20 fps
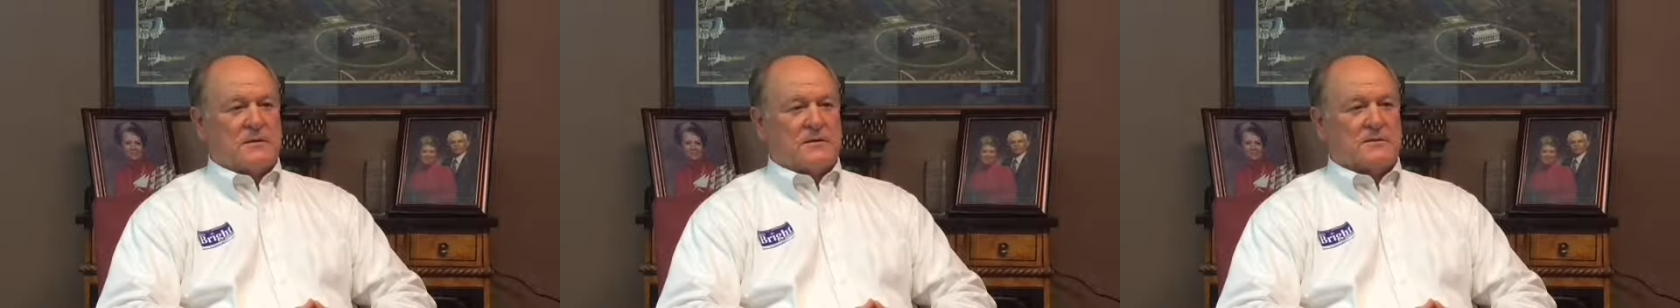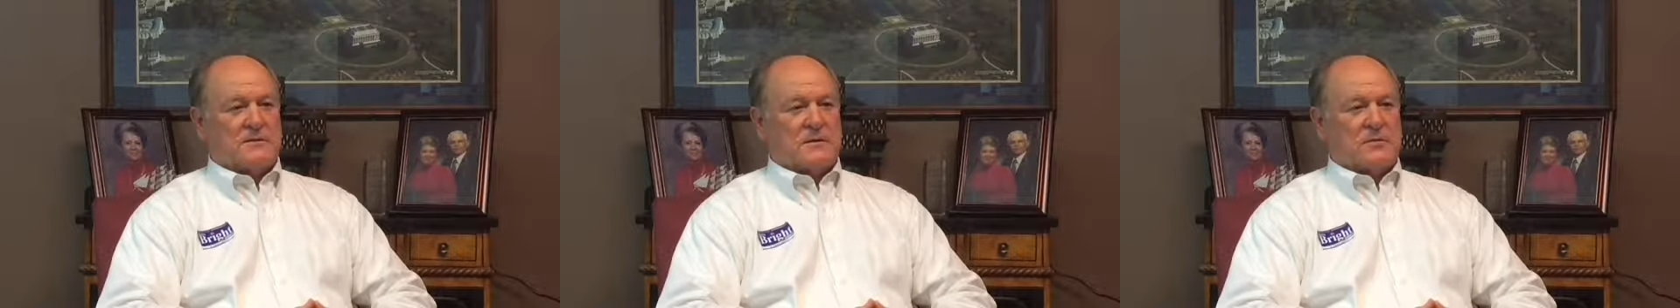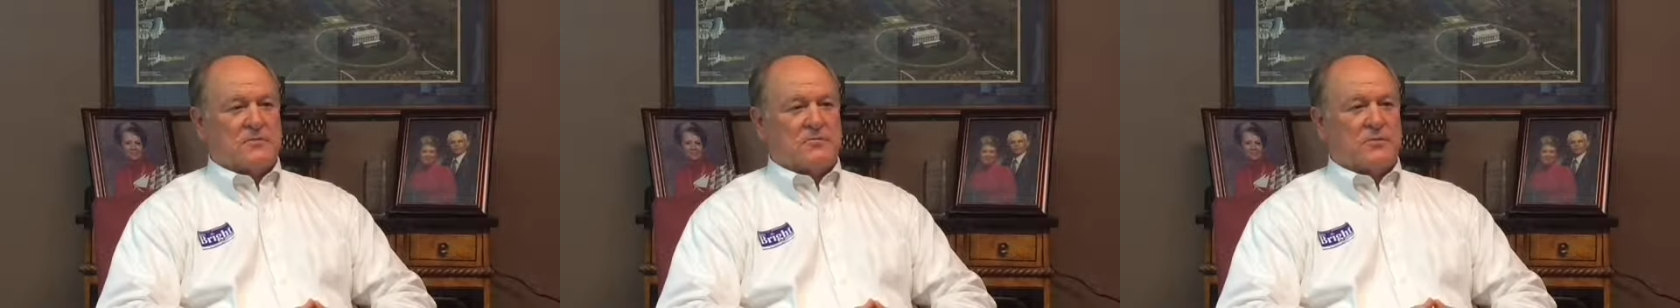
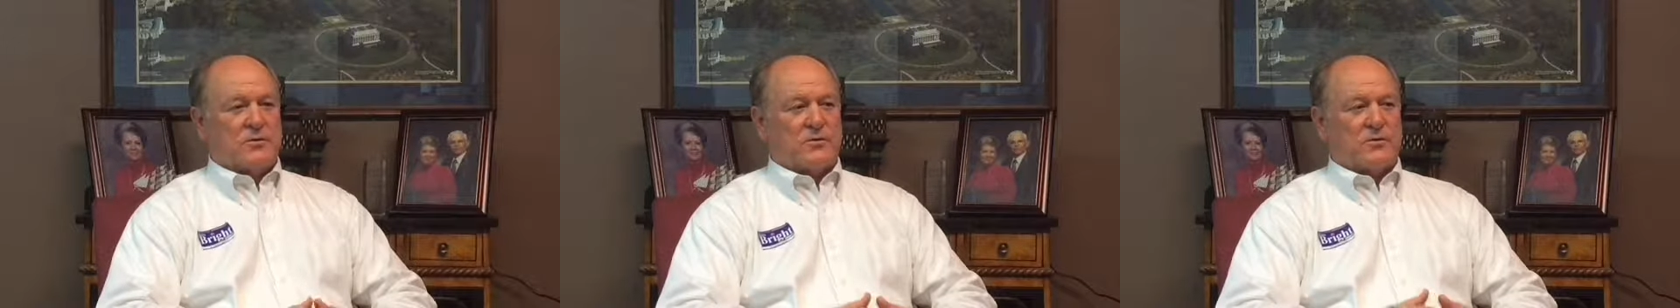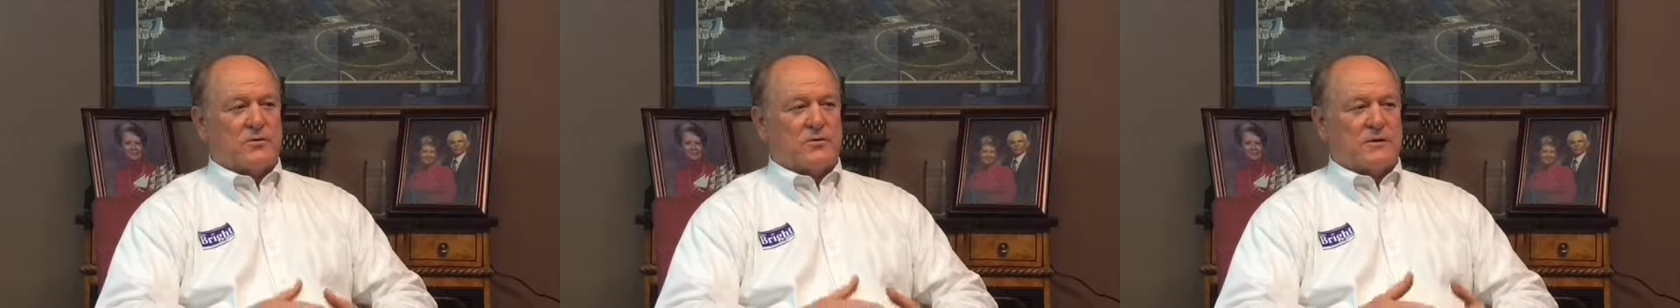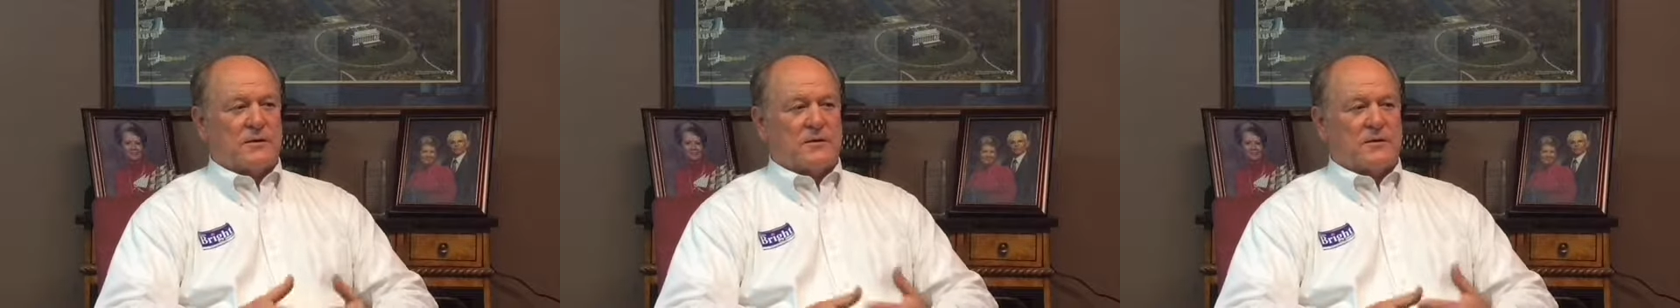So we're
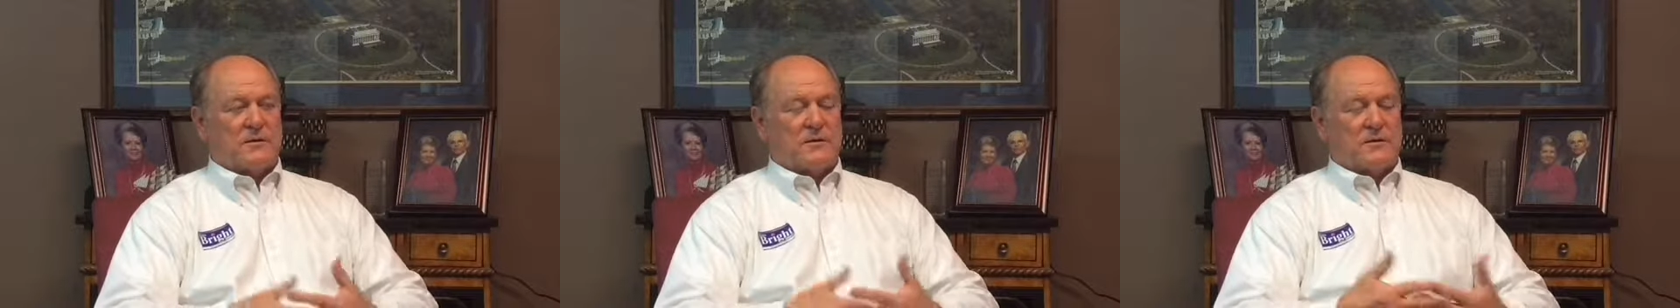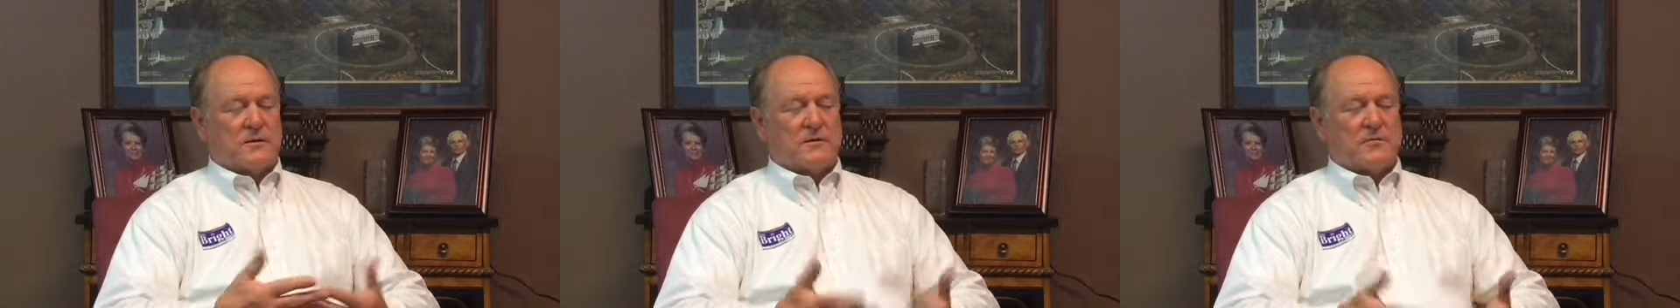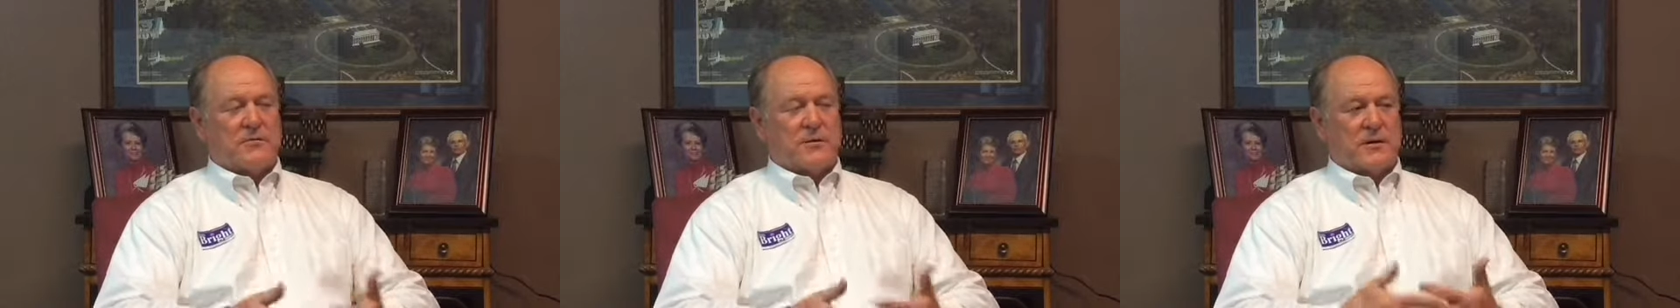
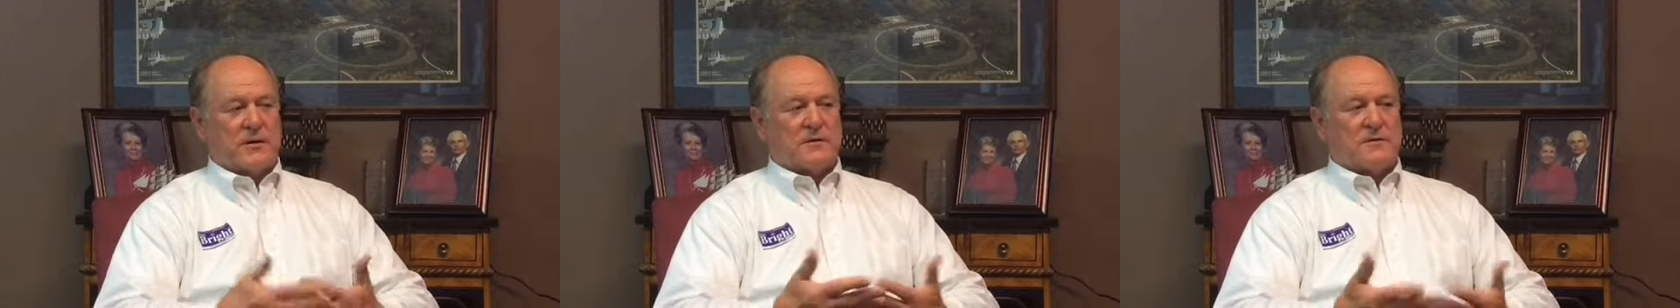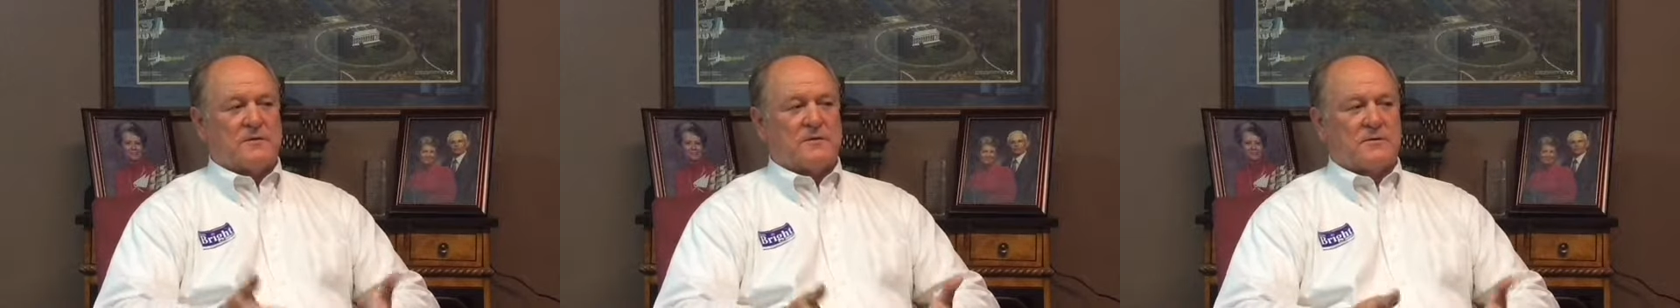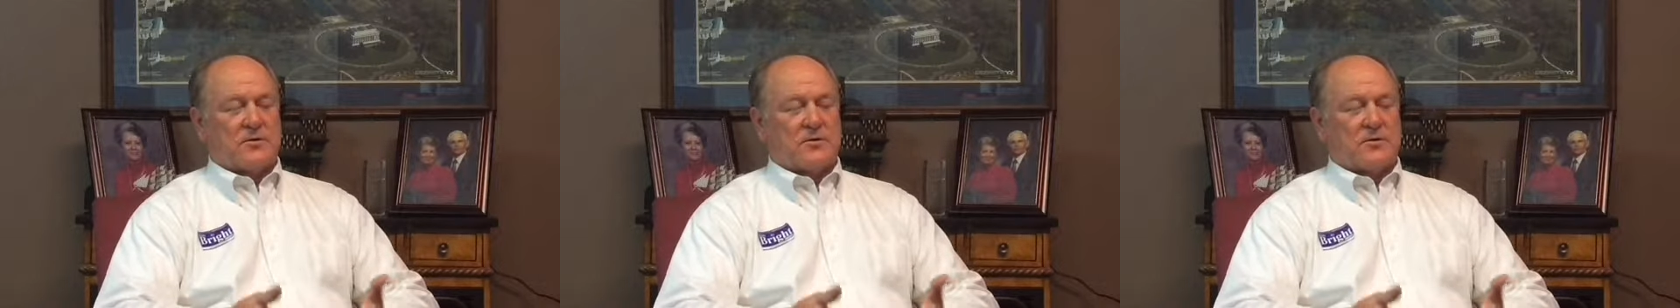looking around